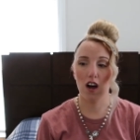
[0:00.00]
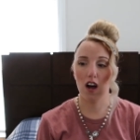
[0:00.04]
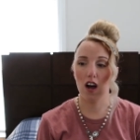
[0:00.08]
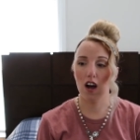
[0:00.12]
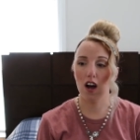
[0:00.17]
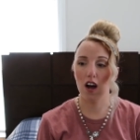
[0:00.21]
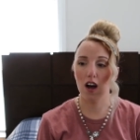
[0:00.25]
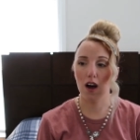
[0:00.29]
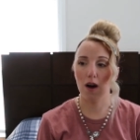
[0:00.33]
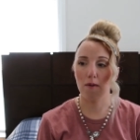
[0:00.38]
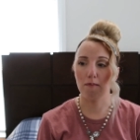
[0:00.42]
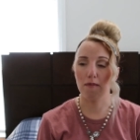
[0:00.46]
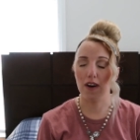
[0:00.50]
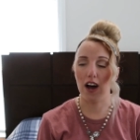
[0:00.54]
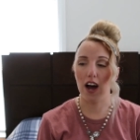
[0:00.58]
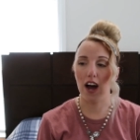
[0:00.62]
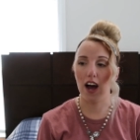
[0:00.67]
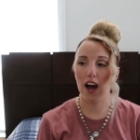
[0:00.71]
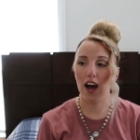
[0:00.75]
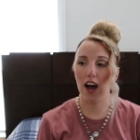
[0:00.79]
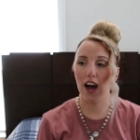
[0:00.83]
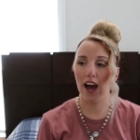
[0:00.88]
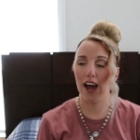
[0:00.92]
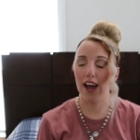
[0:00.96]
Um,
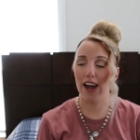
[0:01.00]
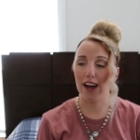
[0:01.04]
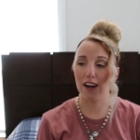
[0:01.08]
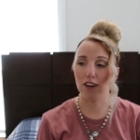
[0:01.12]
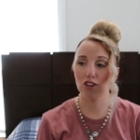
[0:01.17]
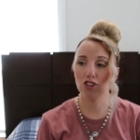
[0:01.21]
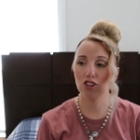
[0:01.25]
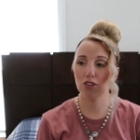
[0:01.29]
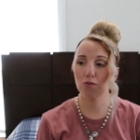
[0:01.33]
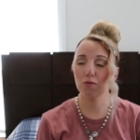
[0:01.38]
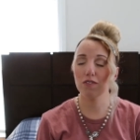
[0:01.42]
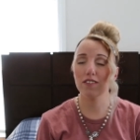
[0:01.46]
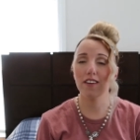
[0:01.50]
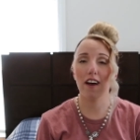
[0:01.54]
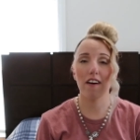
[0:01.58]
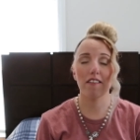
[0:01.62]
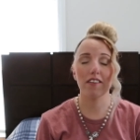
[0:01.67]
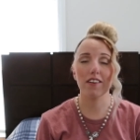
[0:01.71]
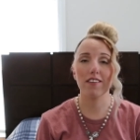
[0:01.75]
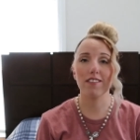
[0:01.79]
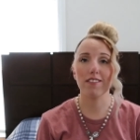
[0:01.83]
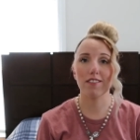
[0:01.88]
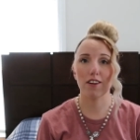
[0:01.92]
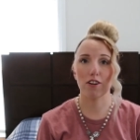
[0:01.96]
I actually was
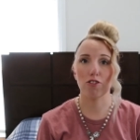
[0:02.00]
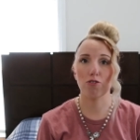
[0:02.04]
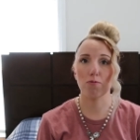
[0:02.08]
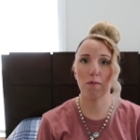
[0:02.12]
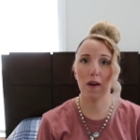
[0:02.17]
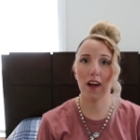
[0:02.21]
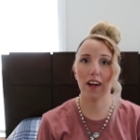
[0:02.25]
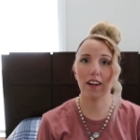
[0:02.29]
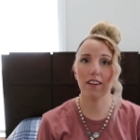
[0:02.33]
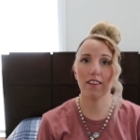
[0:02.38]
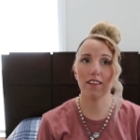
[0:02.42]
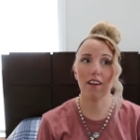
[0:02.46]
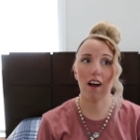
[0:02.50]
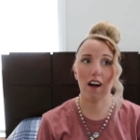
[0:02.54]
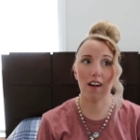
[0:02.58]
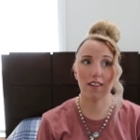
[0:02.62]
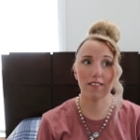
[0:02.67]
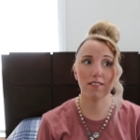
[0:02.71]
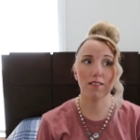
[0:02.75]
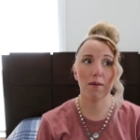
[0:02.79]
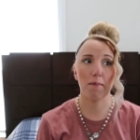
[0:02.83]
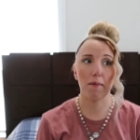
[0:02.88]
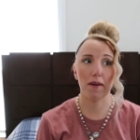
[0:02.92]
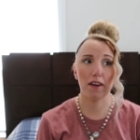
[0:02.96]
having such bad
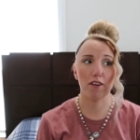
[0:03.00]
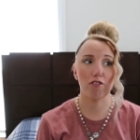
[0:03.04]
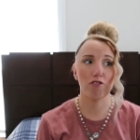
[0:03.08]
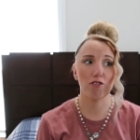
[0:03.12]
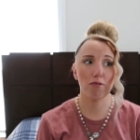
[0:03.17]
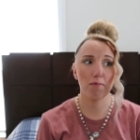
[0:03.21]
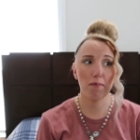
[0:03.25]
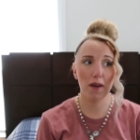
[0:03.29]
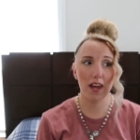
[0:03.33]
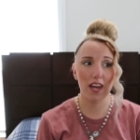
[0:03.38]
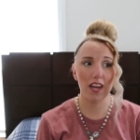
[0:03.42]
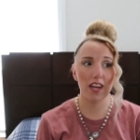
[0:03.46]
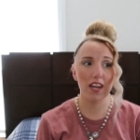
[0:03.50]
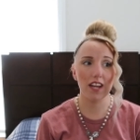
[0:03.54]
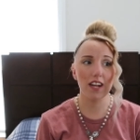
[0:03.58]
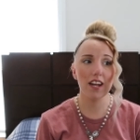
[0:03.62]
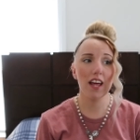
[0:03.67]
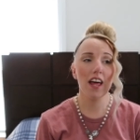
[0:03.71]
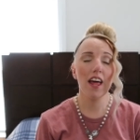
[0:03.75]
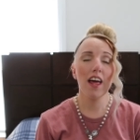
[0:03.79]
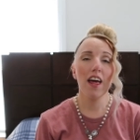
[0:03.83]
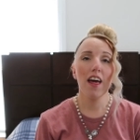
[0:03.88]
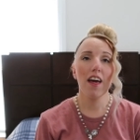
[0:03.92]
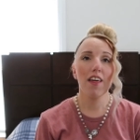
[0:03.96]
constipation
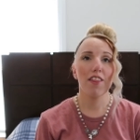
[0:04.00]
pain